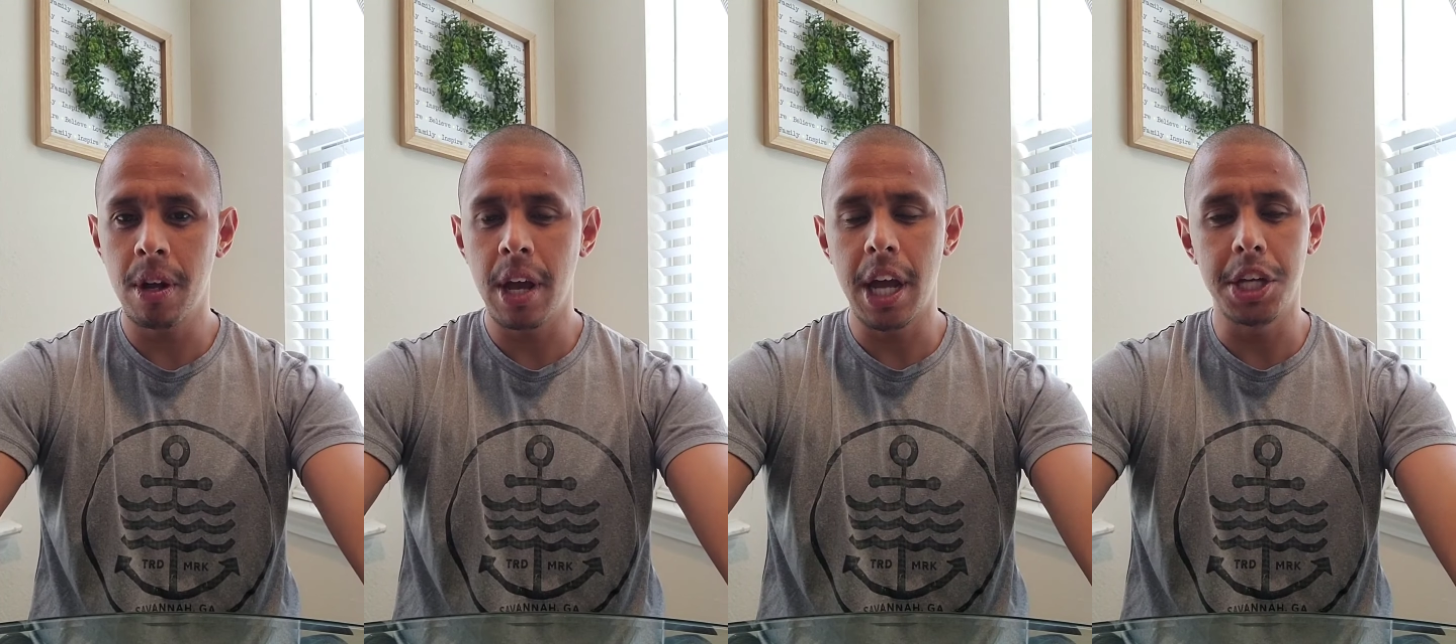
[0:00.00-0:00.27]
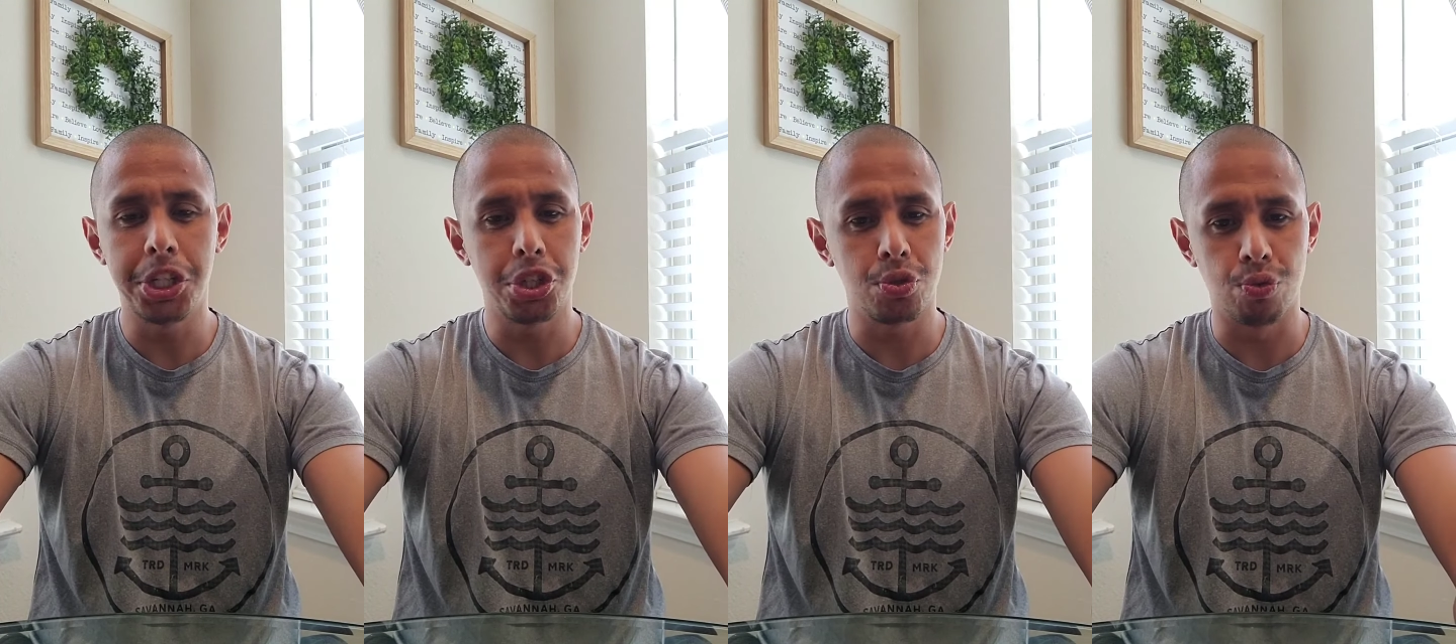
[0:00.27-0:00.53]

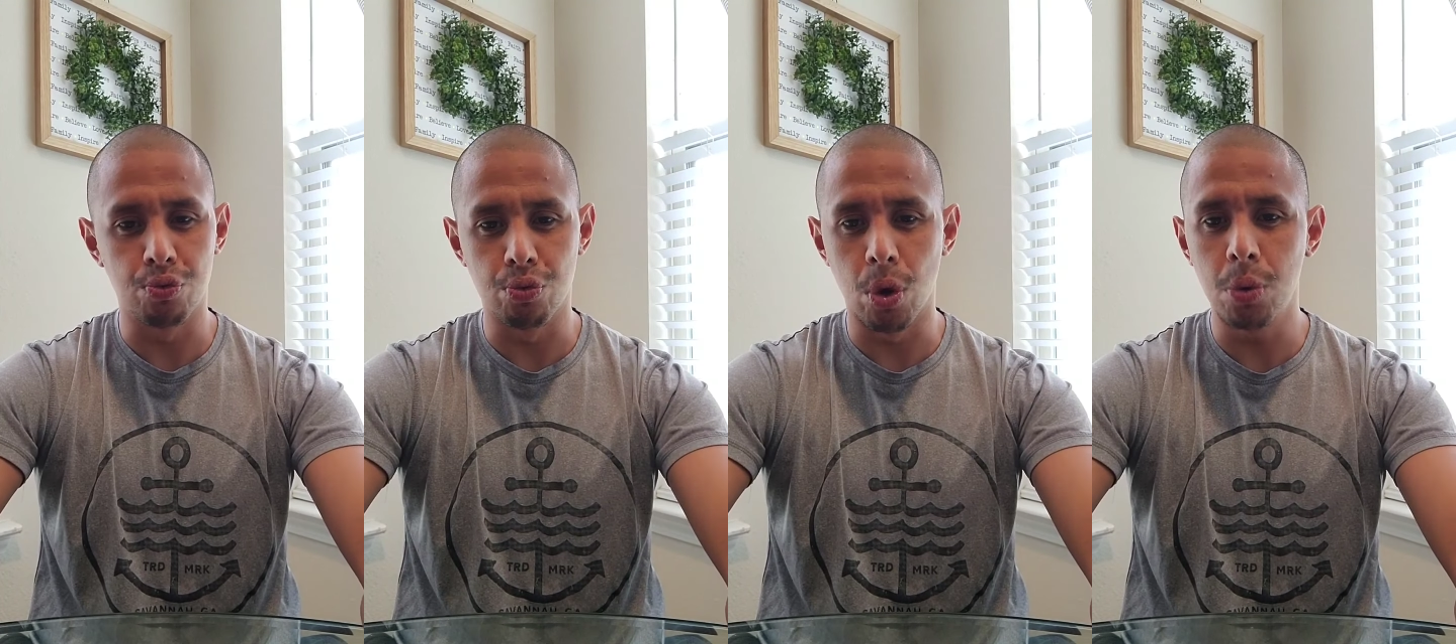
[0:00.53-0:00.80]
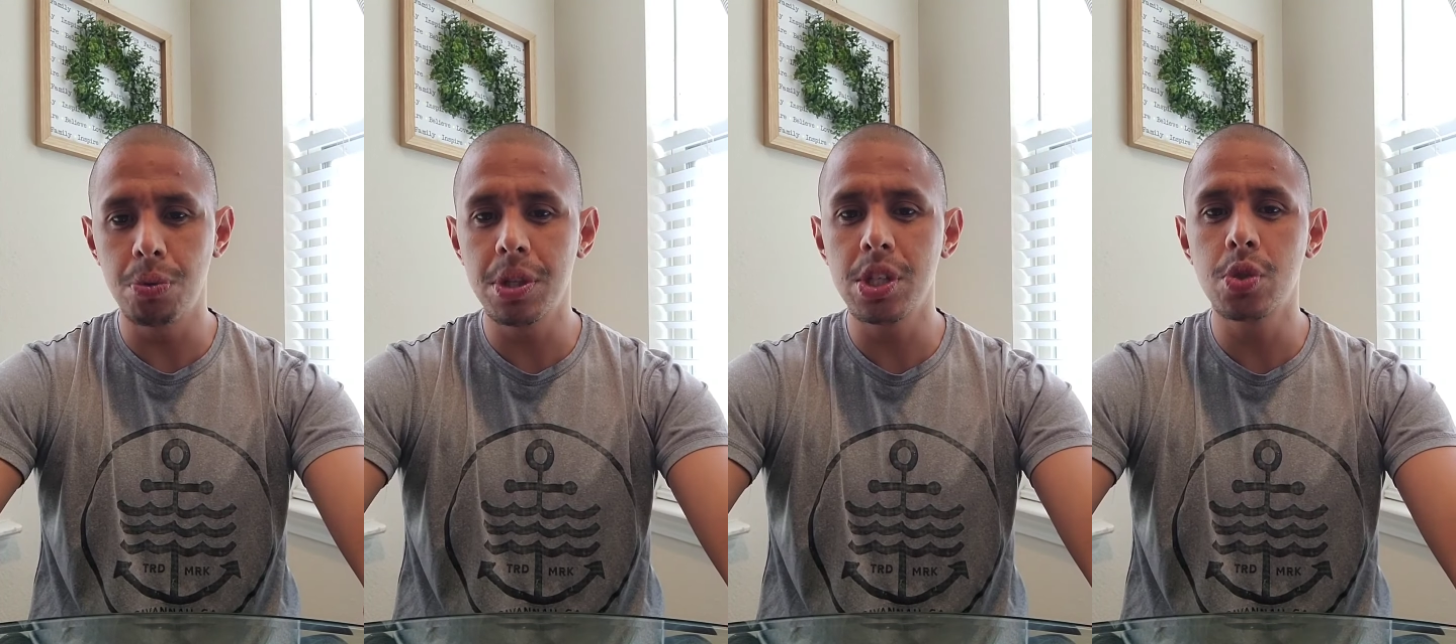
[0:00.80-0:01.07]
and just
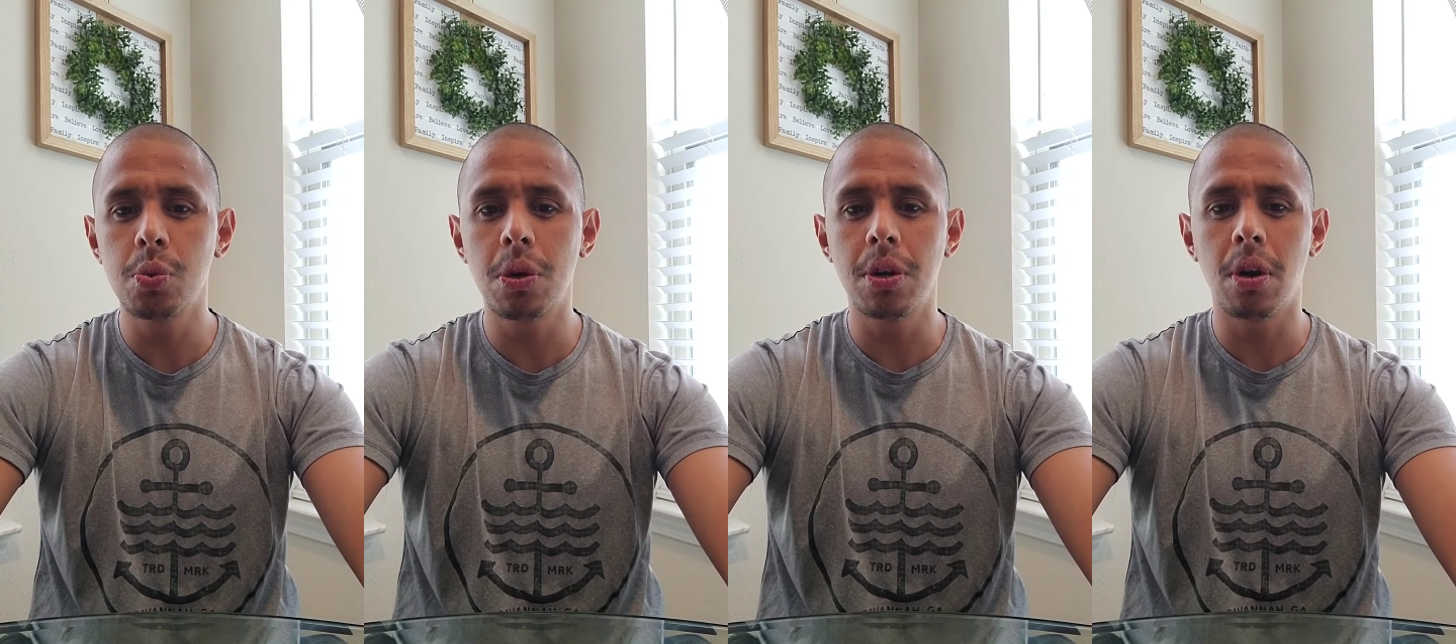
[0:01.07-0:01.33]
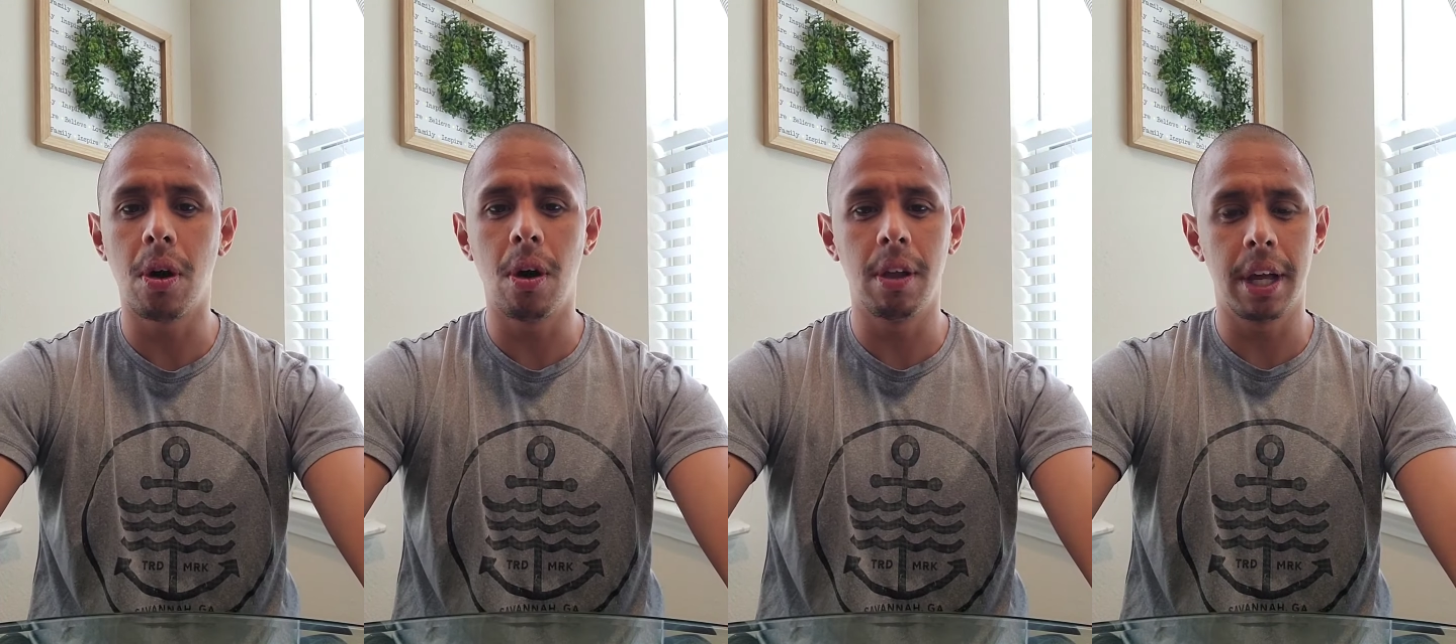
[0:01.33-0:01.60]
wrote this one
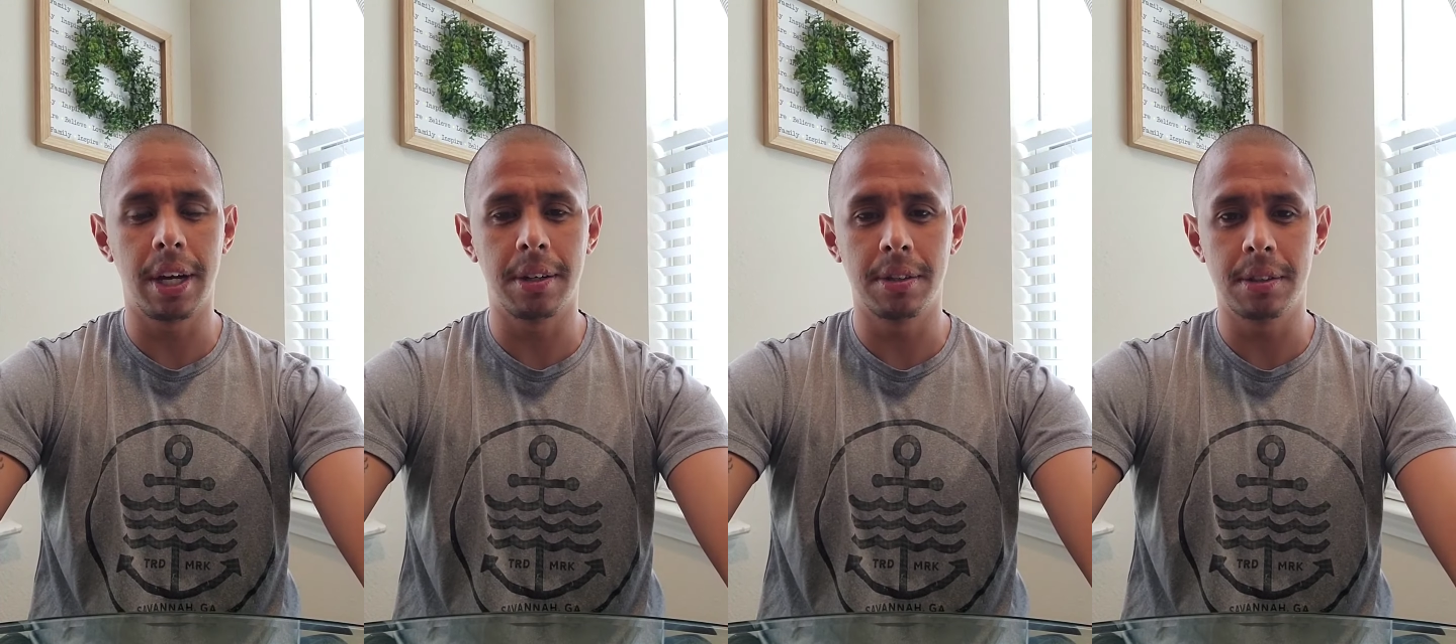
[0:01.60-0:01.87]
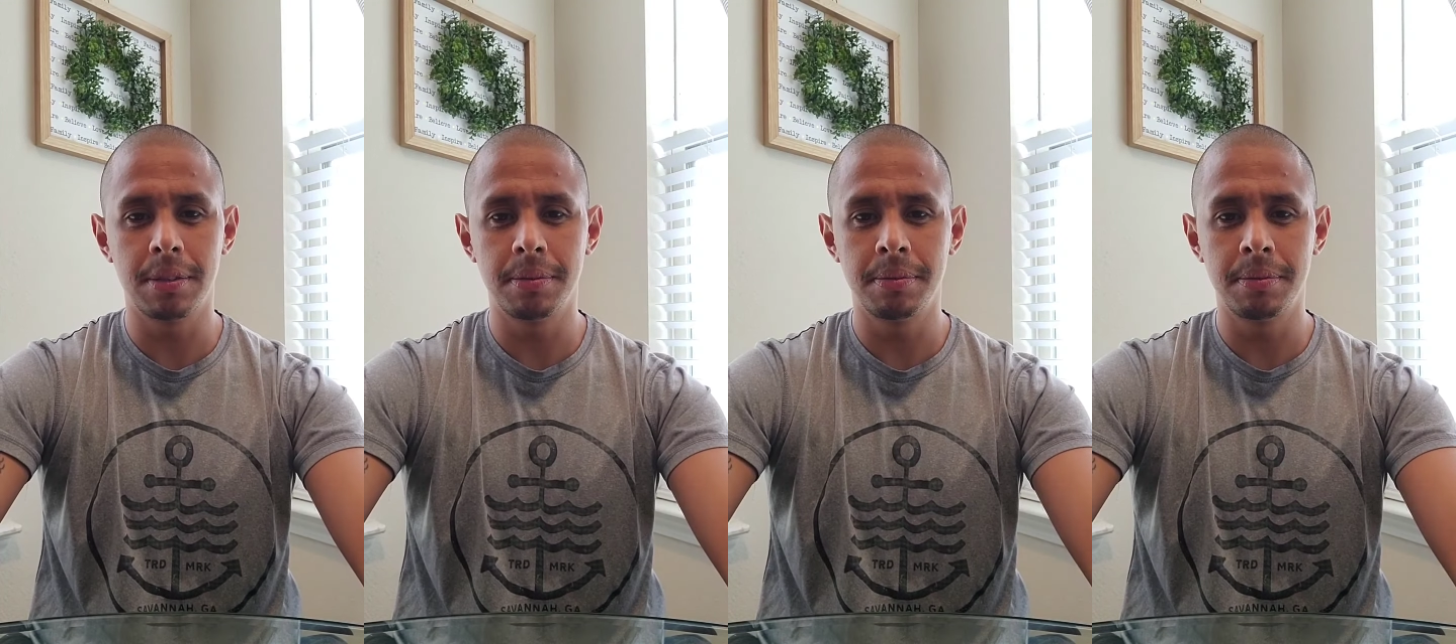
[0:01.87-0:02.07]
all out.